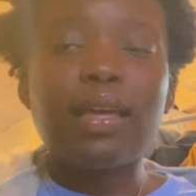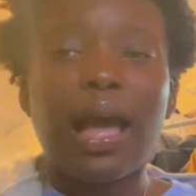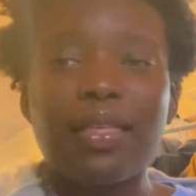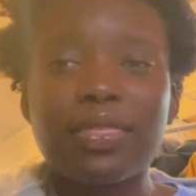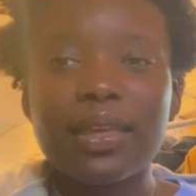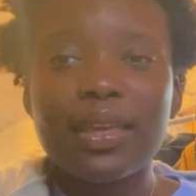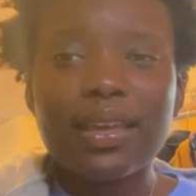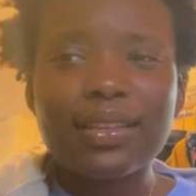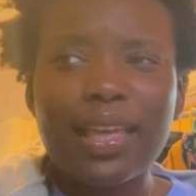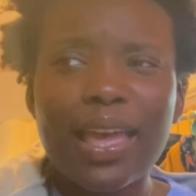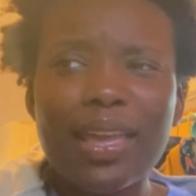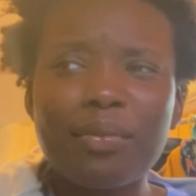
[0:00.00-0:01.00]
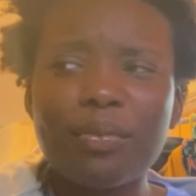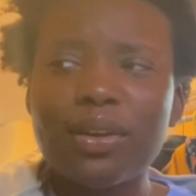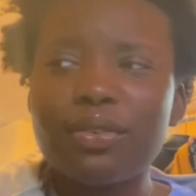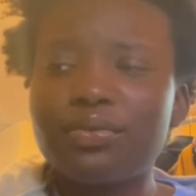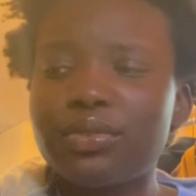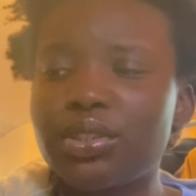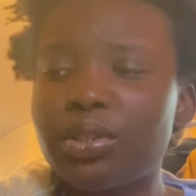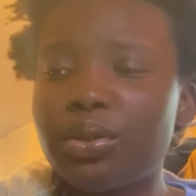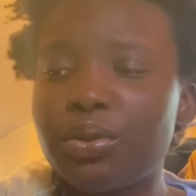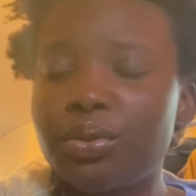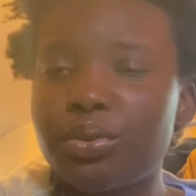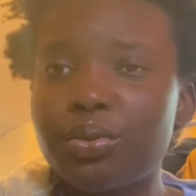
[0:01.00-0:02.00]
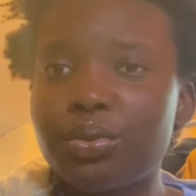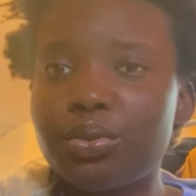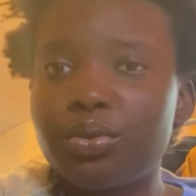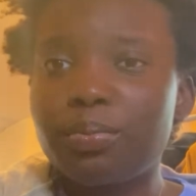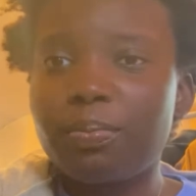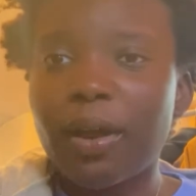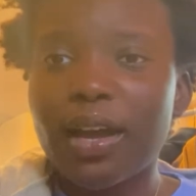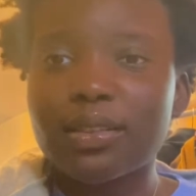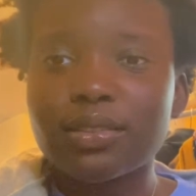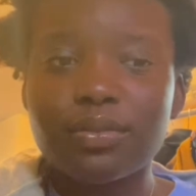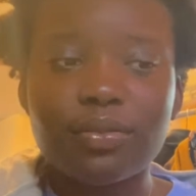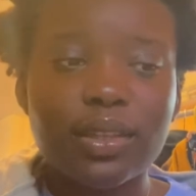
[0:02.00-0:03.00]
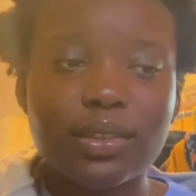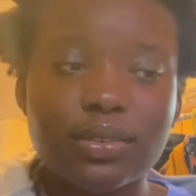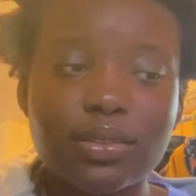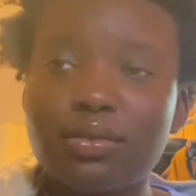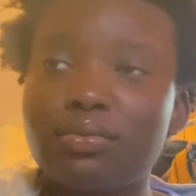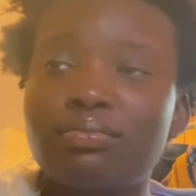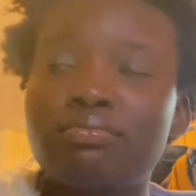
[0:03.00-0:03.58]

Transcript: I think it came with two bags of this.